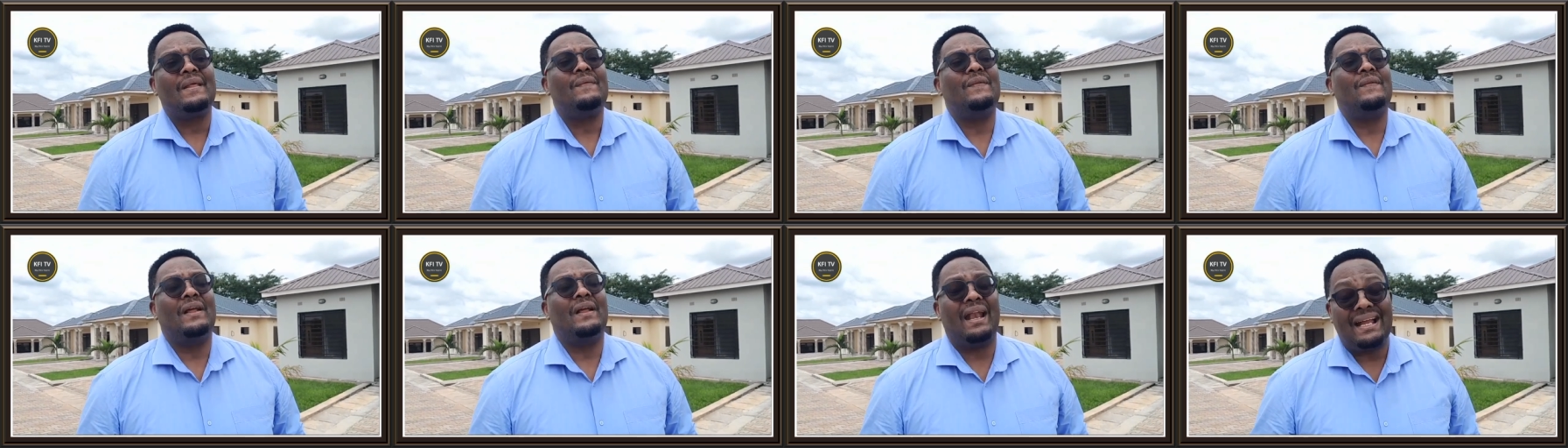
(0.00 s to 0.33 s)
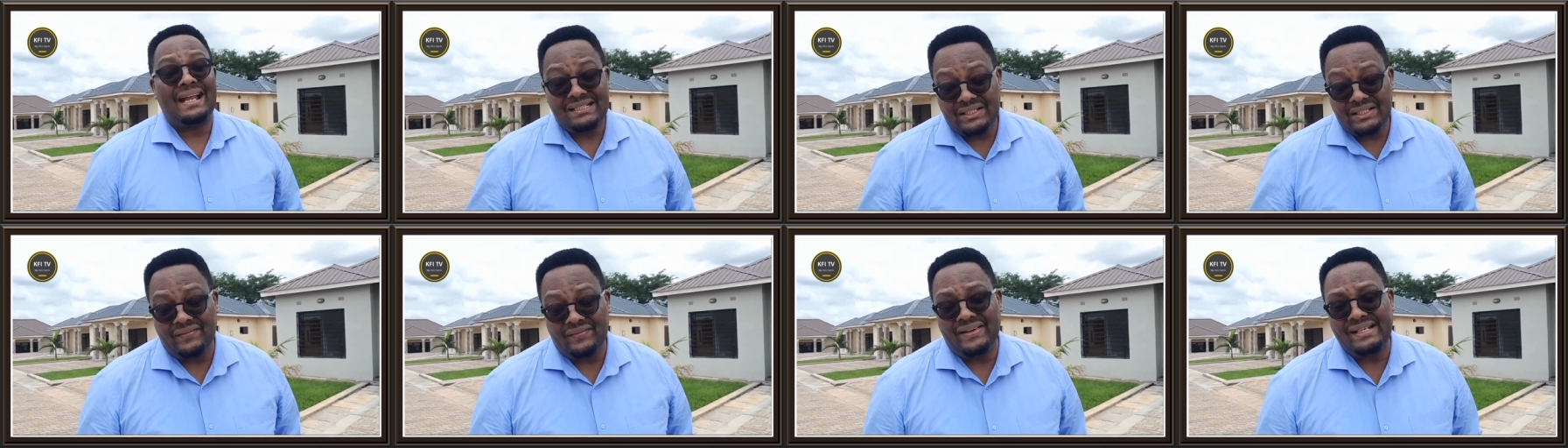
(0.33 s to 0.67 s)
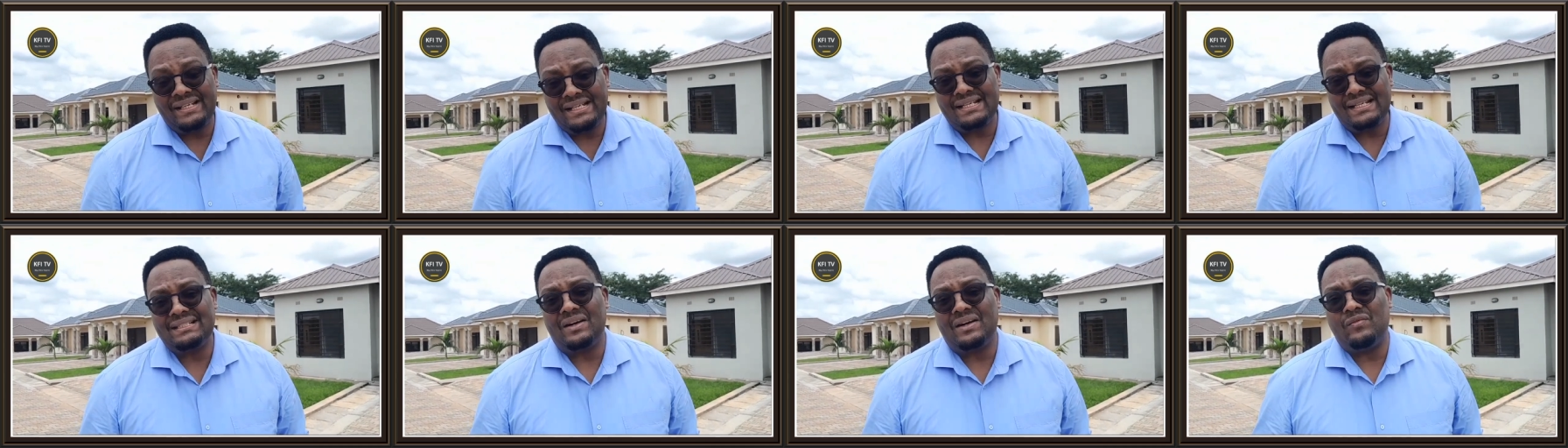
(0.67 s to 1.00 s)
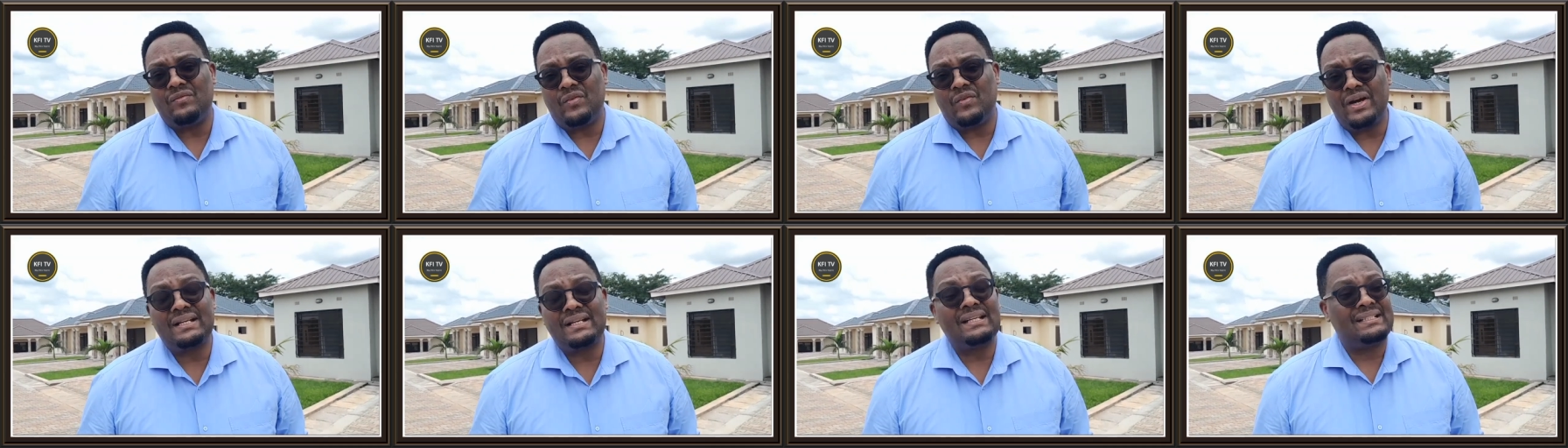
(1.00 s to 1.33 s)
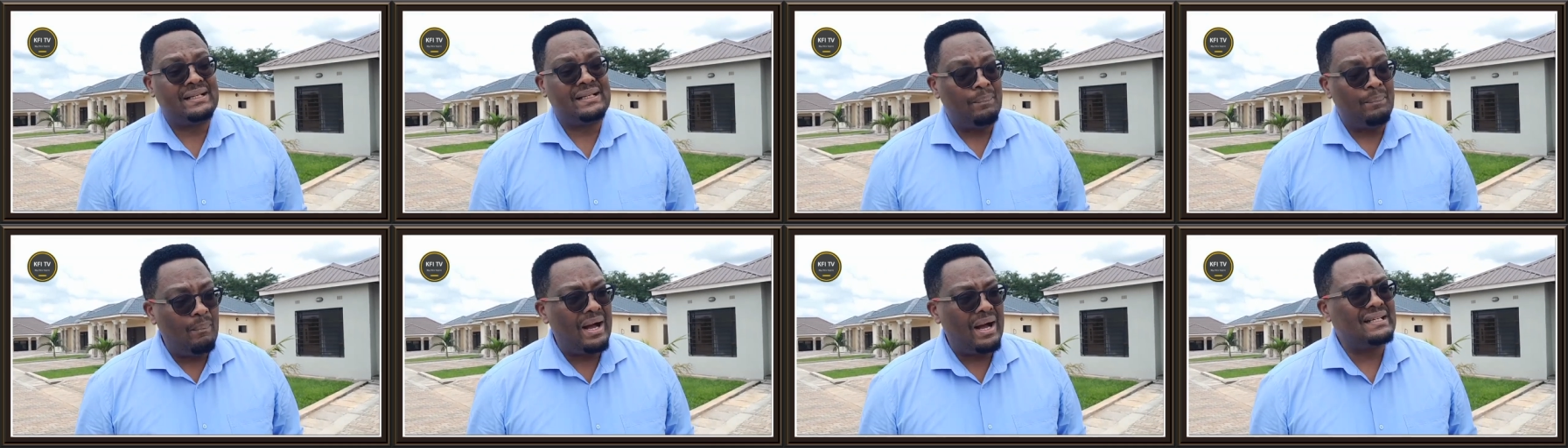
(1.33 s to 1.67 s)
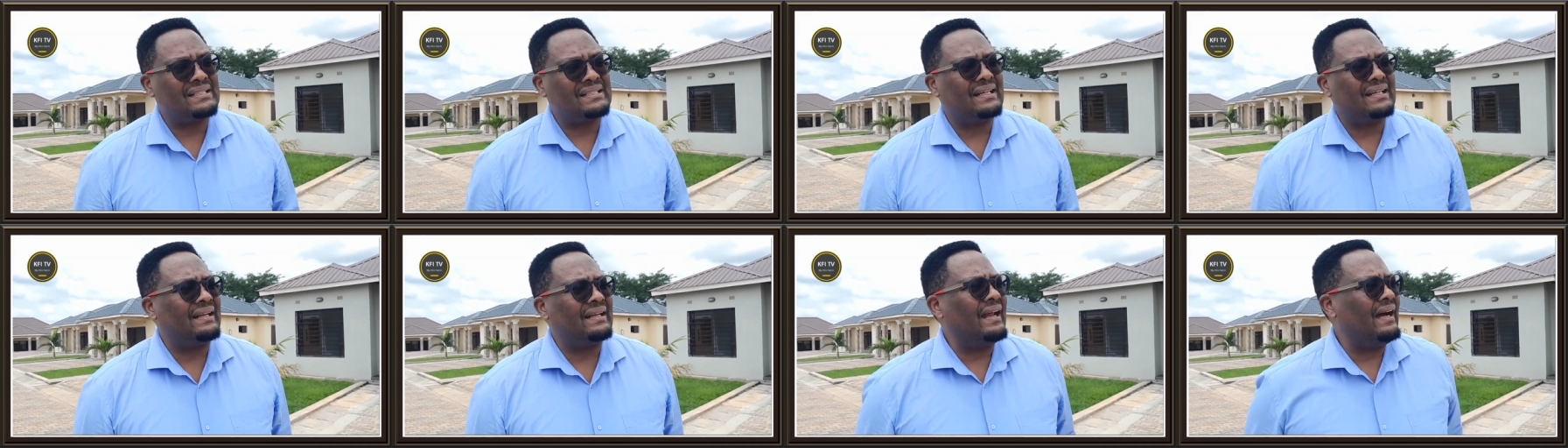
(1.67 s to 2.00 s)
The last seven years I've worked as
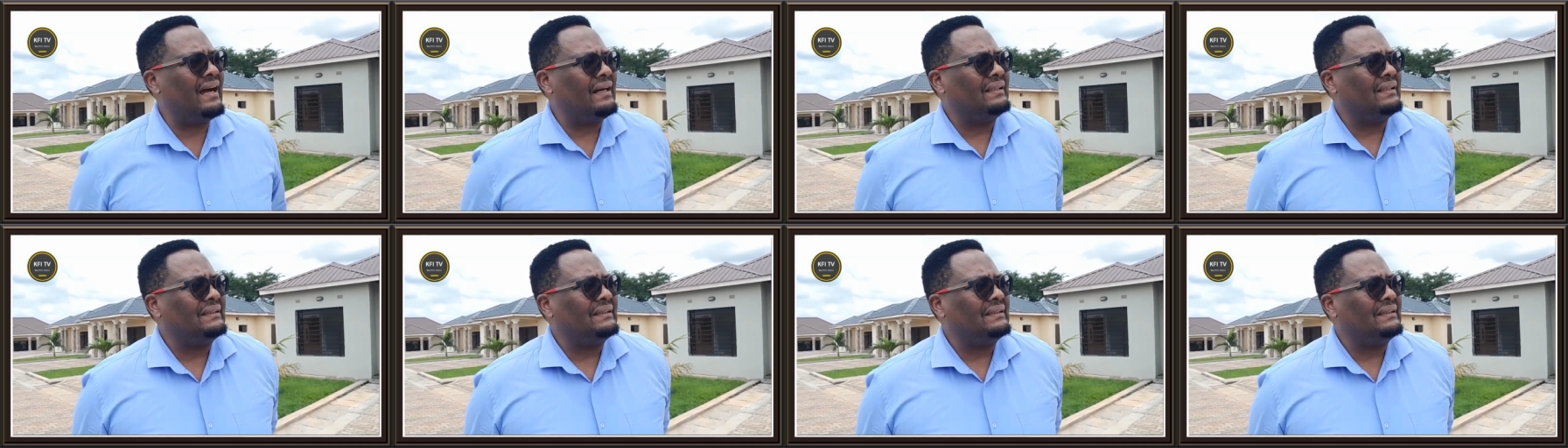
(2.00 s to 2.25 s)
ambassador,